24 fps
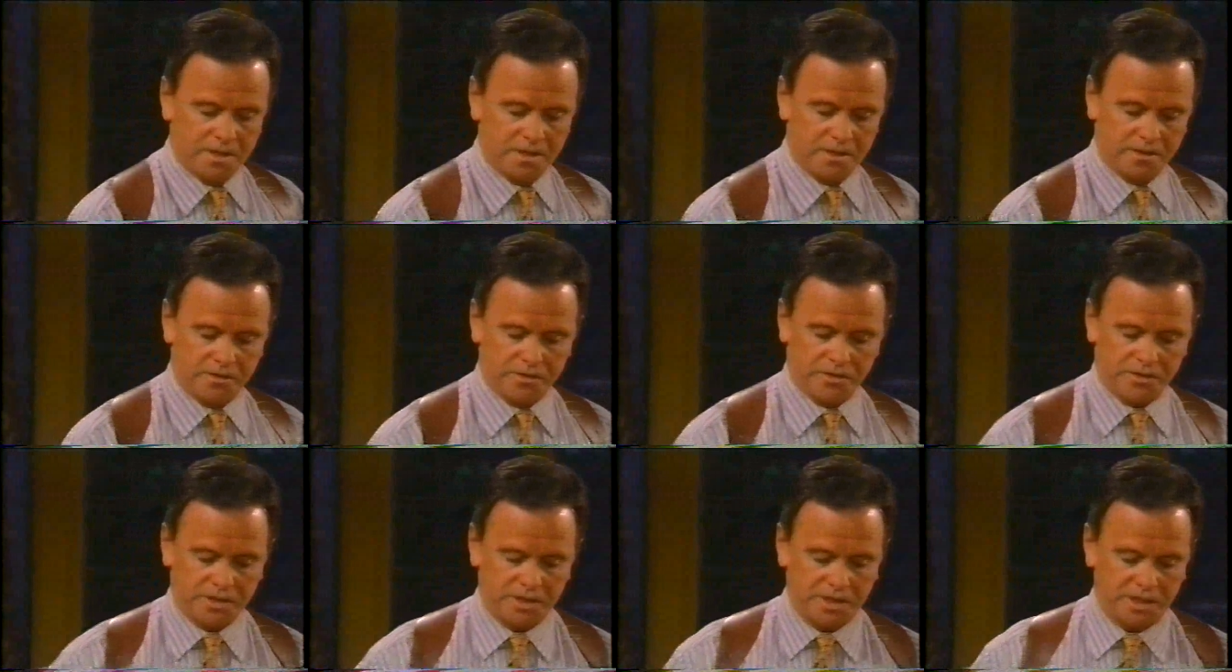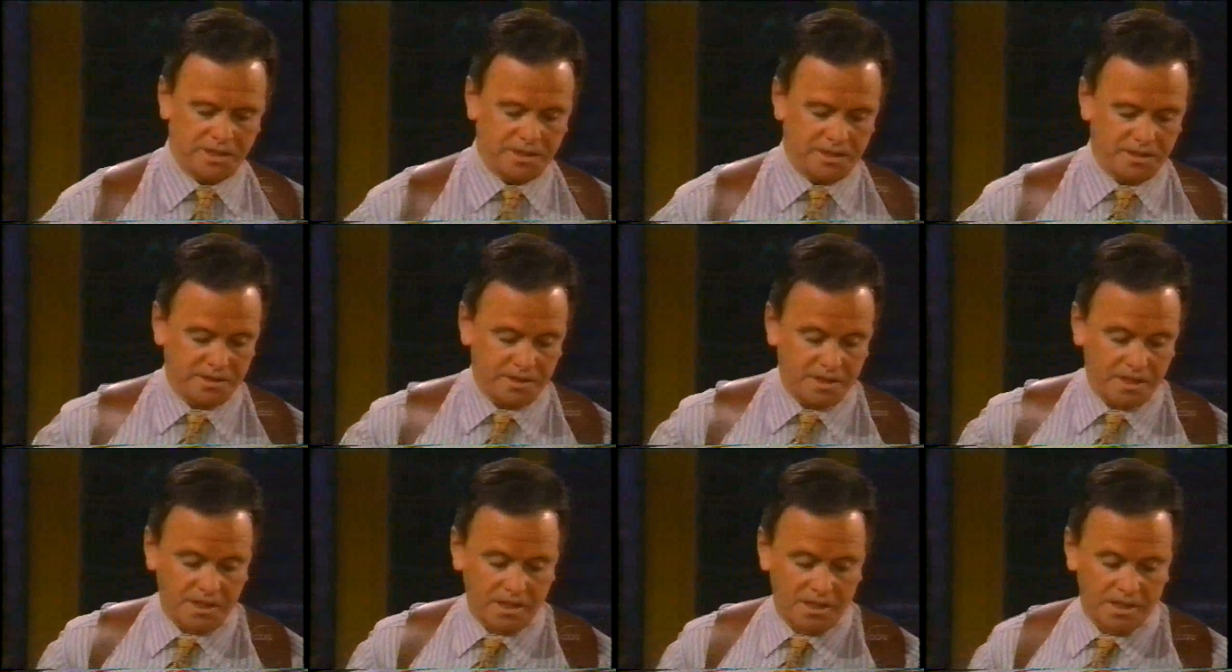You'd understand.
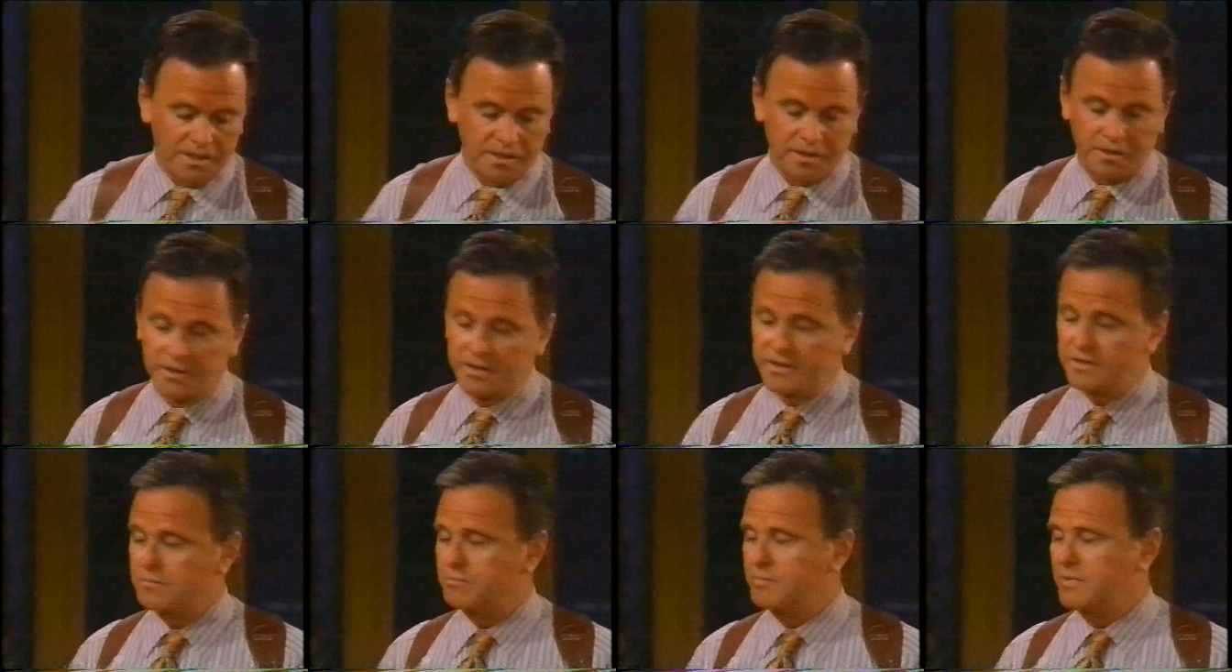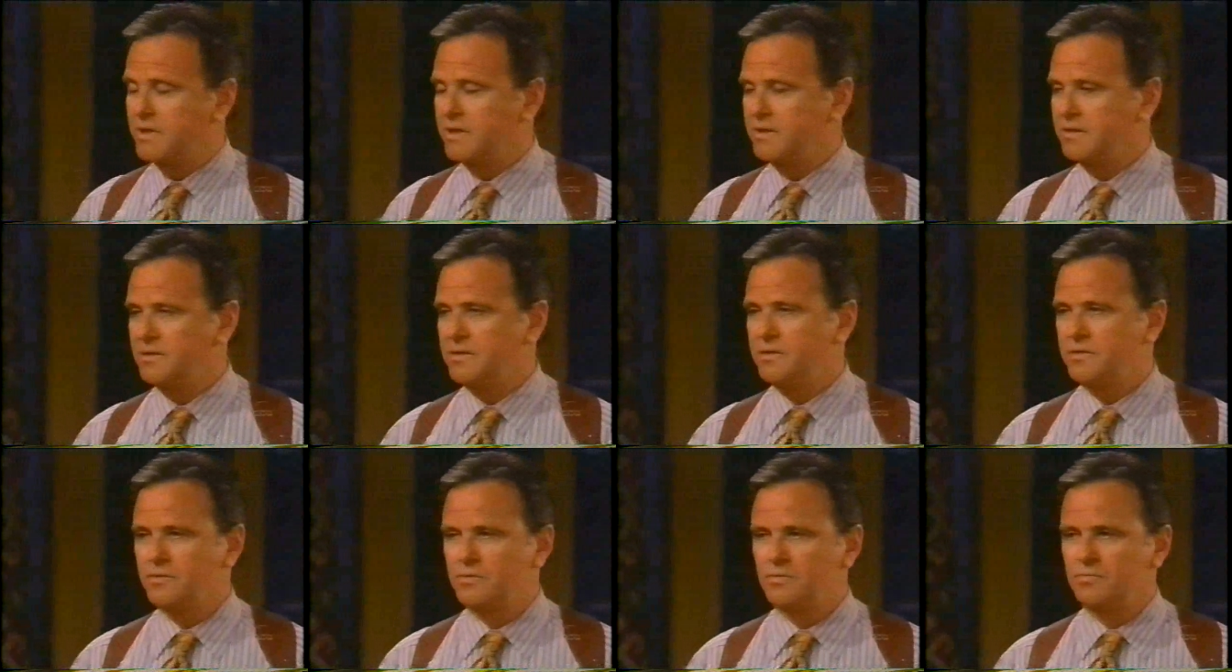He's got a lot on his
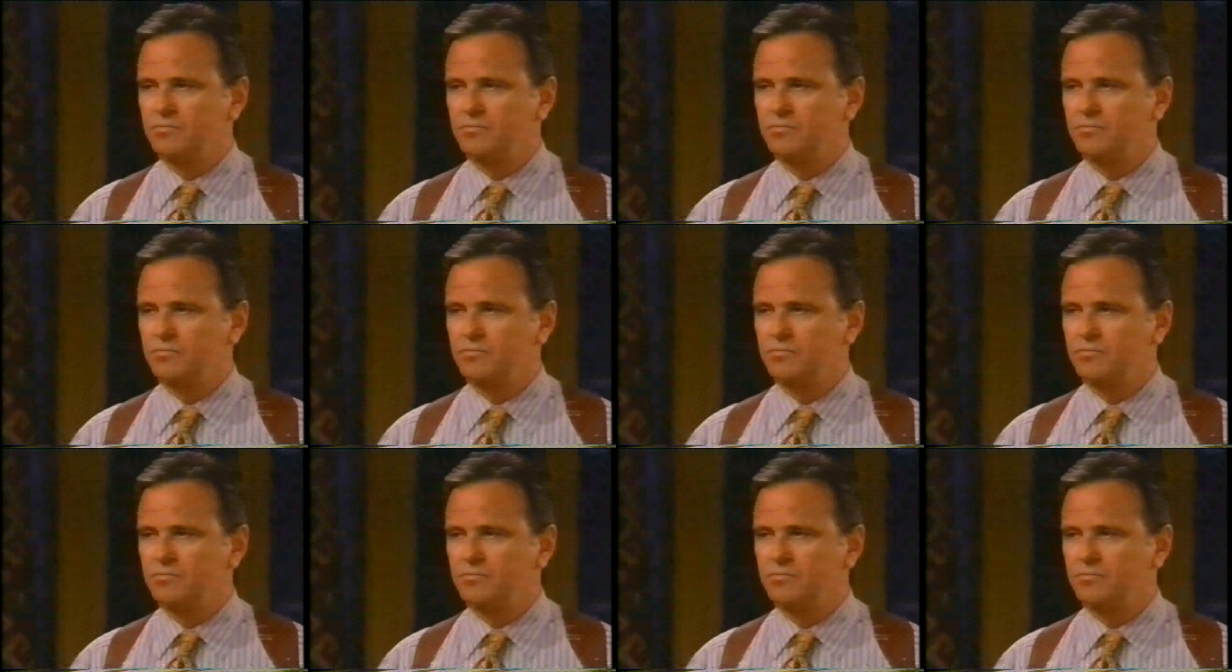mind